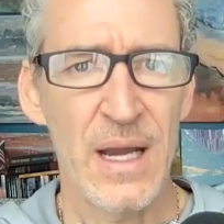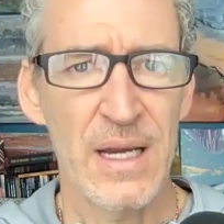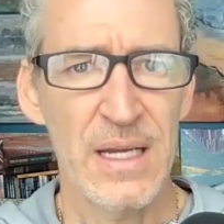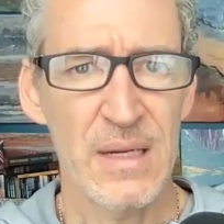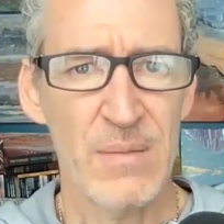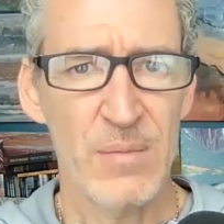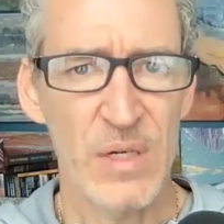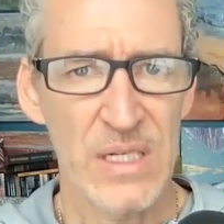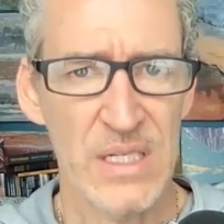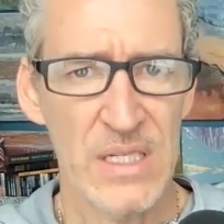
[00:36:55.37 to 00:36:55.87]
I
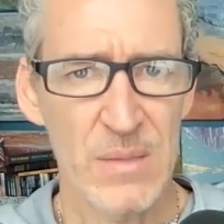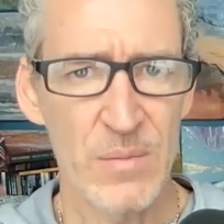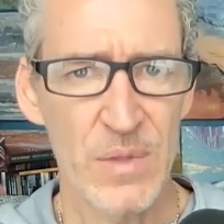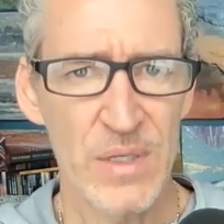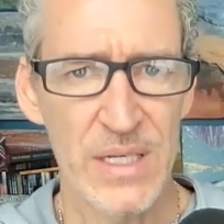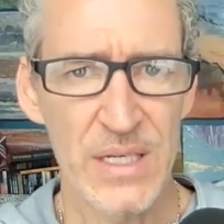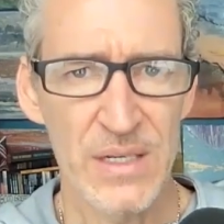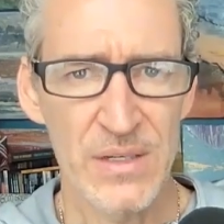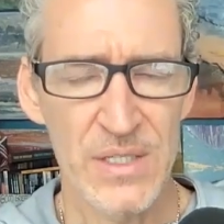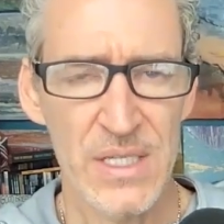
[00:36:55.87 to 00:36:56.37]
need to bring
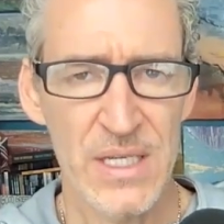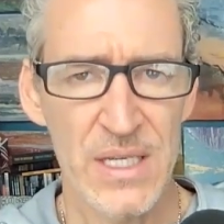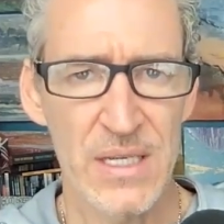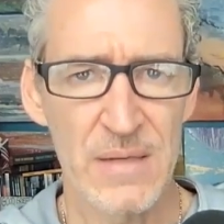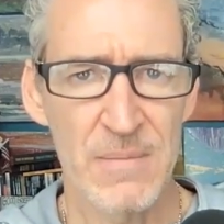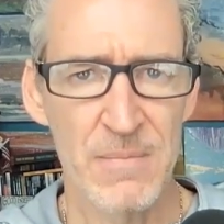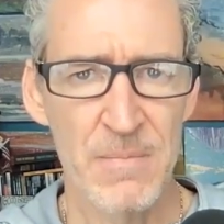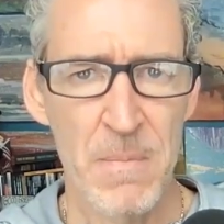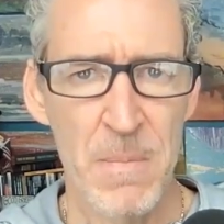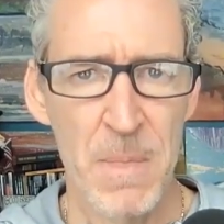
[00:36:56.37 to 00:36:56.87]
somebody else
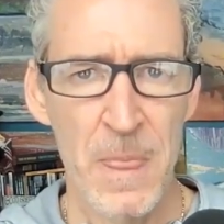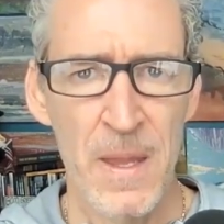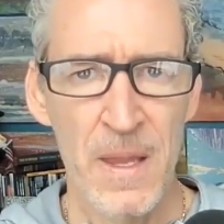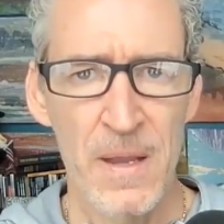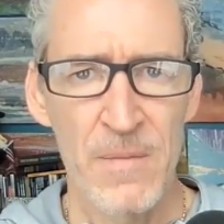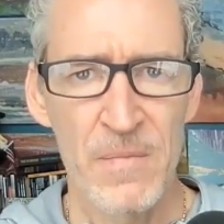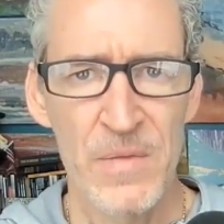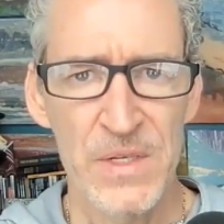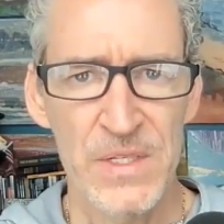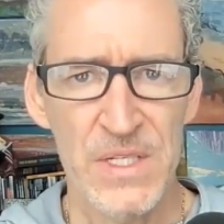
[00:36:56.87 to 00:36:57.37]
in.
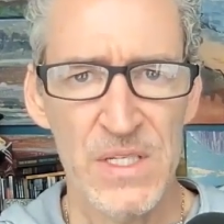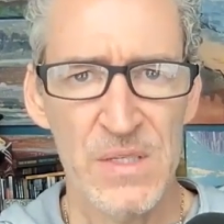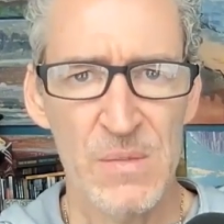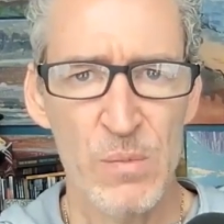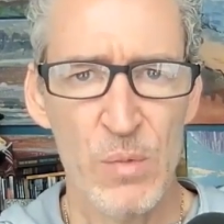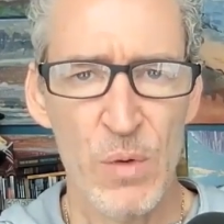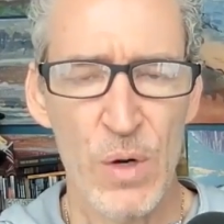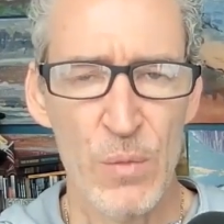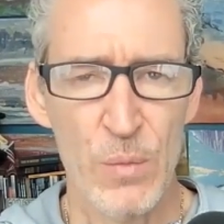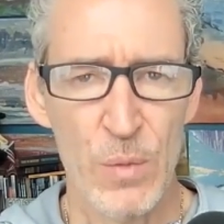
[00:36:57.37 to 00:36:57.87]
This is
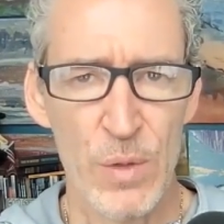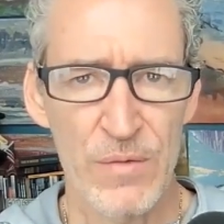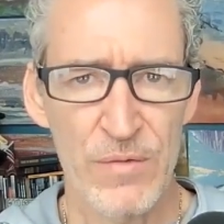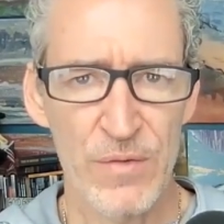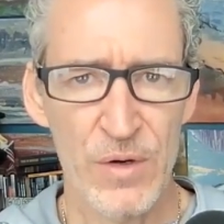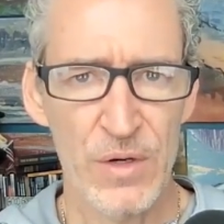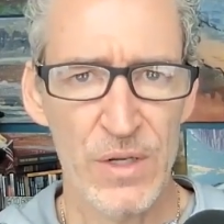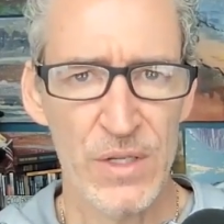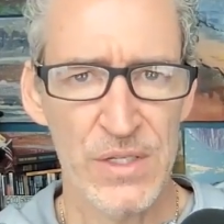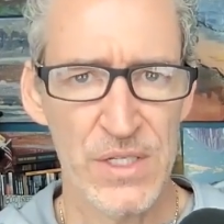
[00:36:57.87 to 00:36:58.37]
the point where
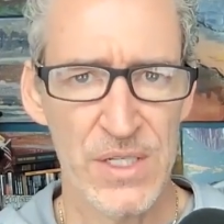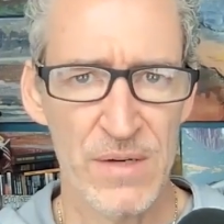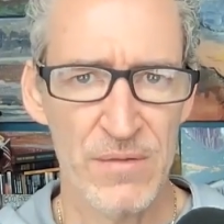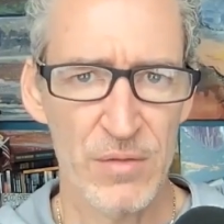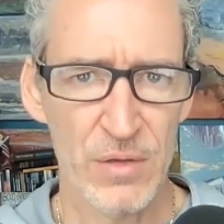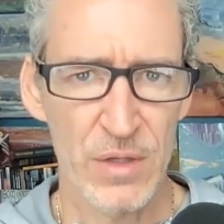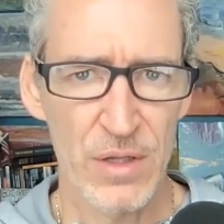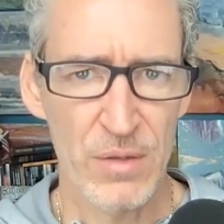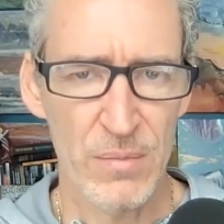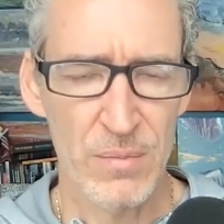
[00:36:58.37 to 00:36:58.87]
you've heard on
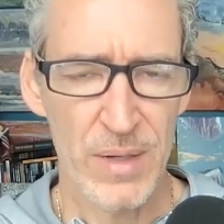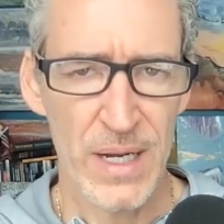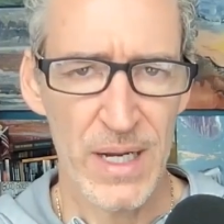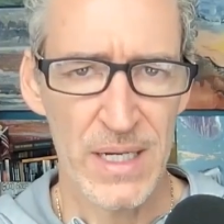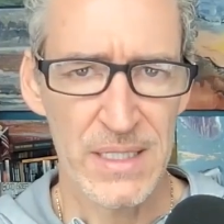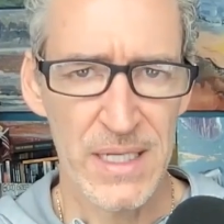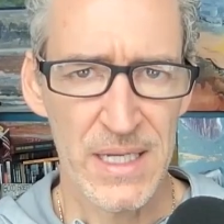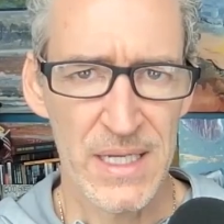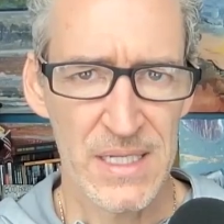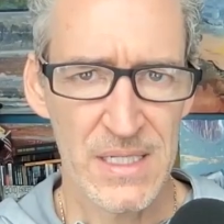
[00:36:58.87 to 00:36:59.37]
several other
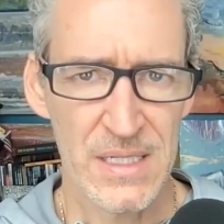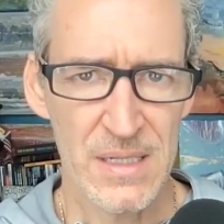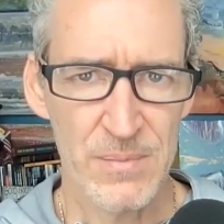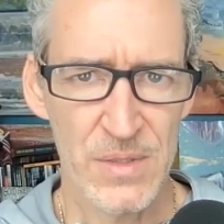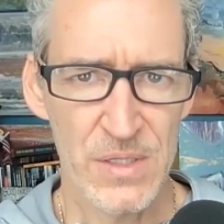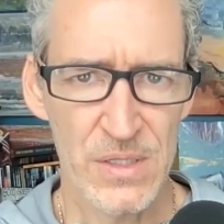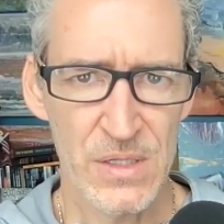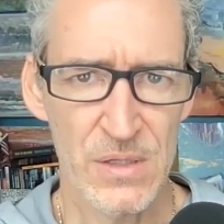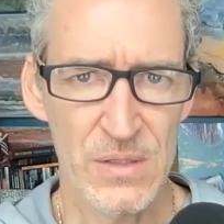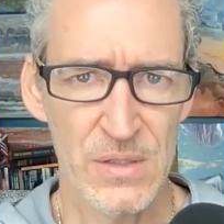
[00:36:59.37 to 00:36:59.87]
podcast
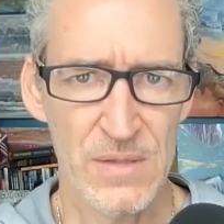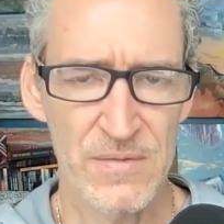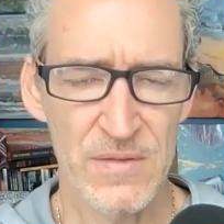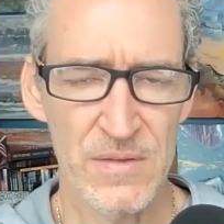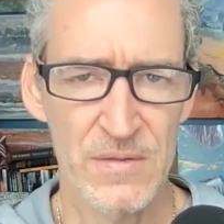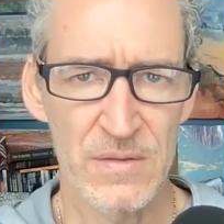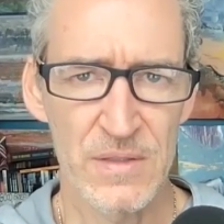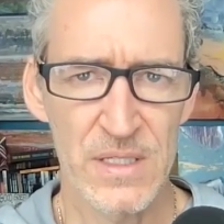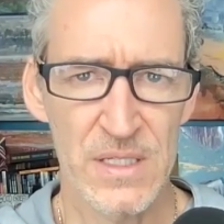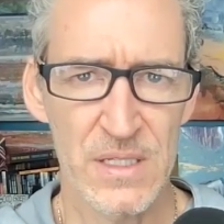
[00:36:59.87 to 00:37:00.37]
episodes.
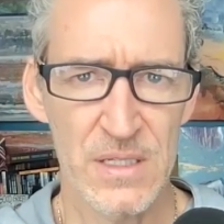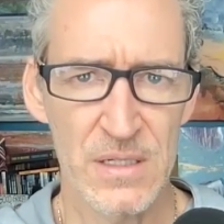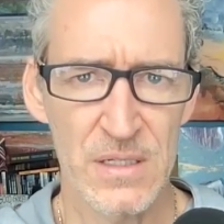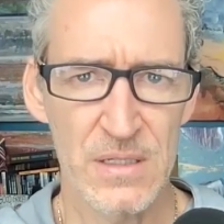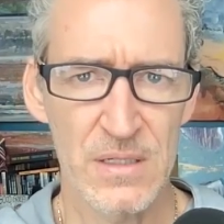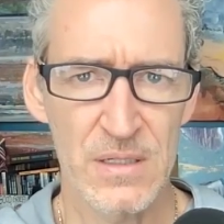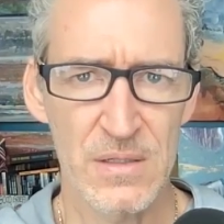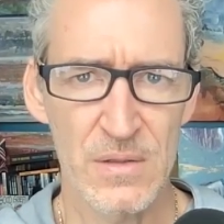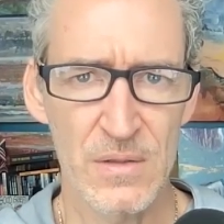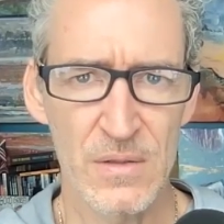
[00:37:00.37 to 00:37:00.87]
If you've
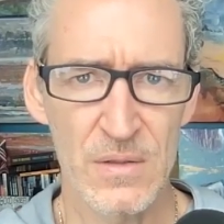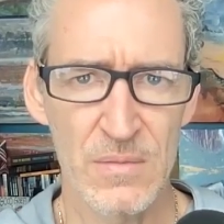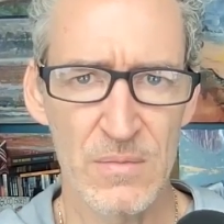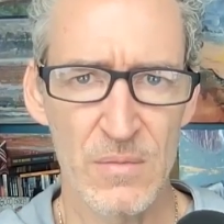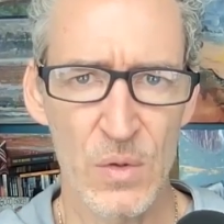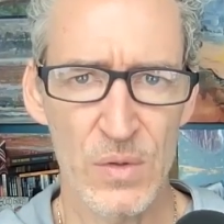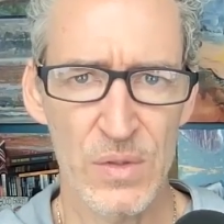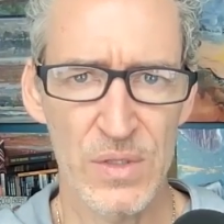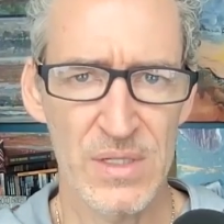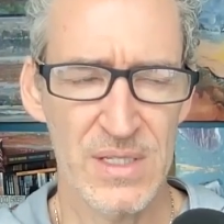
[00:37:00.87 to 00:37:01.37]
listened to
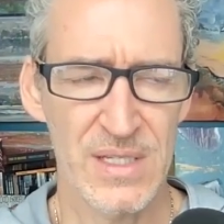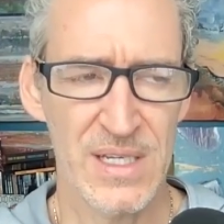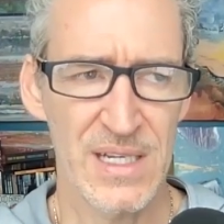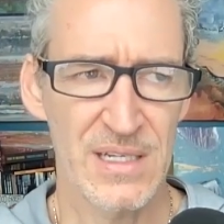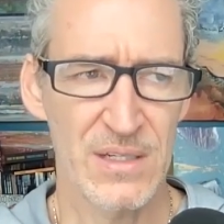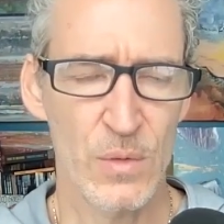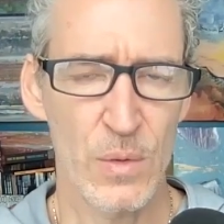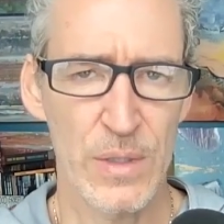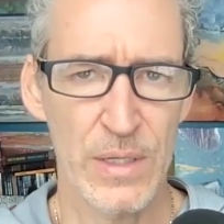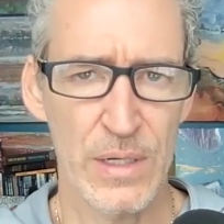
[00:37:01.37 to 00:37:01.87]
more than,
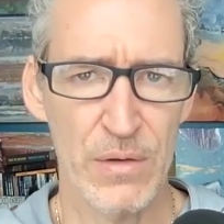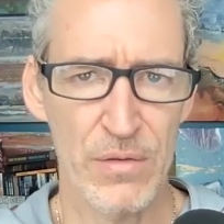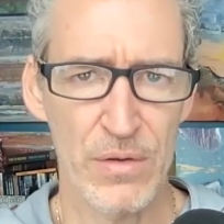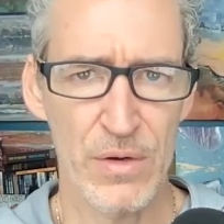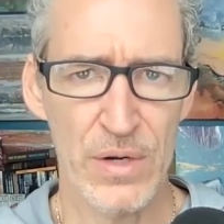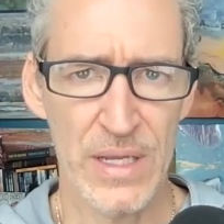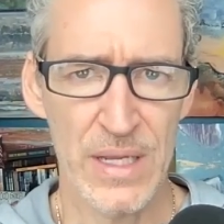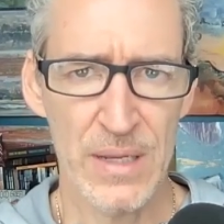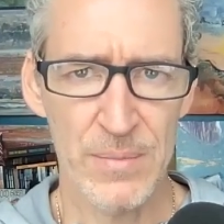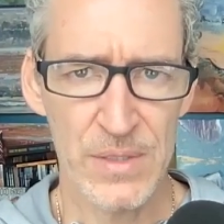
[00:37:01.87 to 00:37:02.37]
say, 20 or
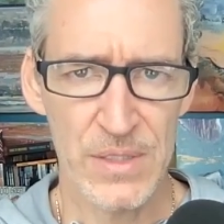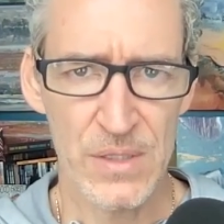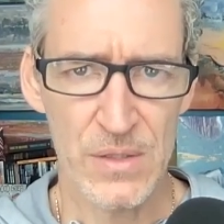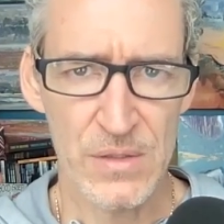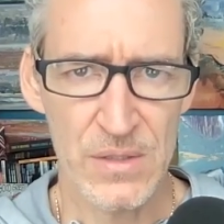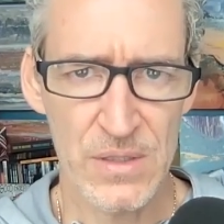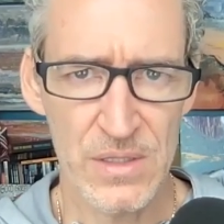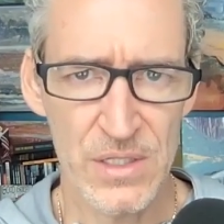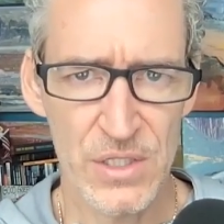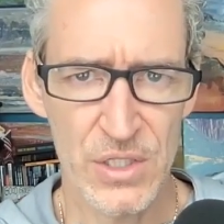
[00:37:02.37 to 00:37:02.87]
30
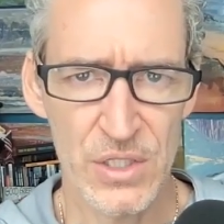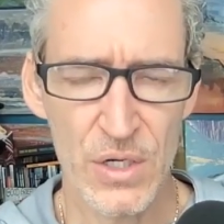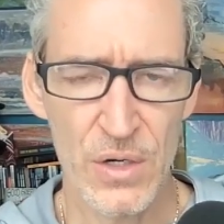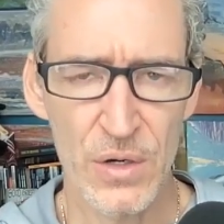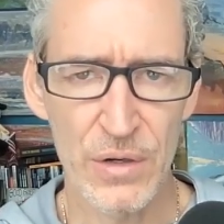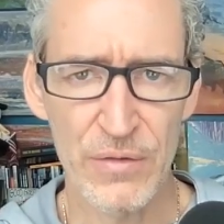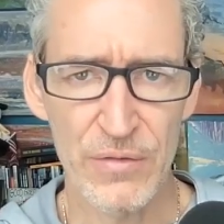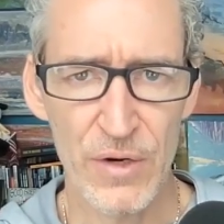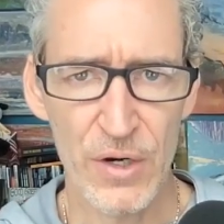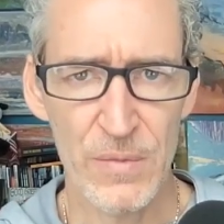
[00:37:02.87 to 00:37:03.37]
episodes of this
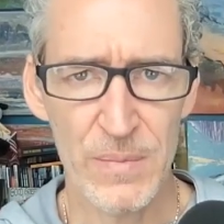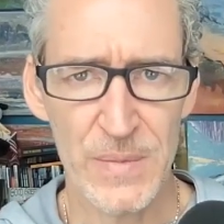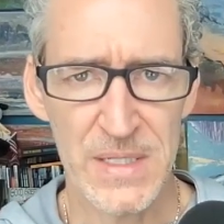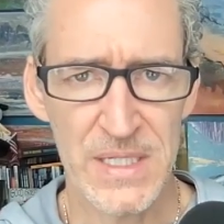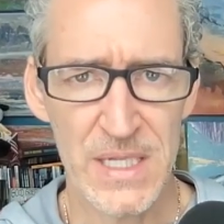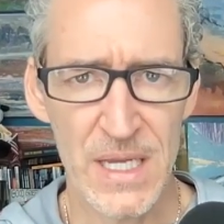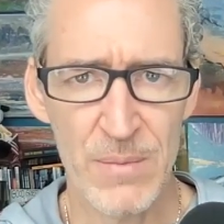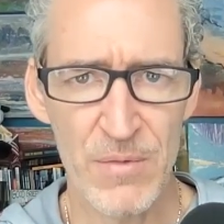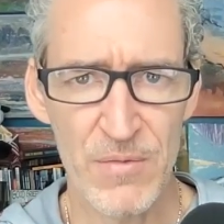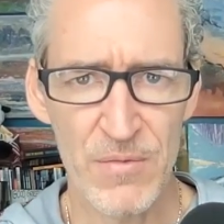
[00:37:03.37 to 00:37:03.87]
show, you've heard me
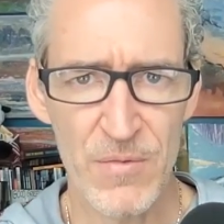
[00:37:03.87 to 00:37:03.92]
say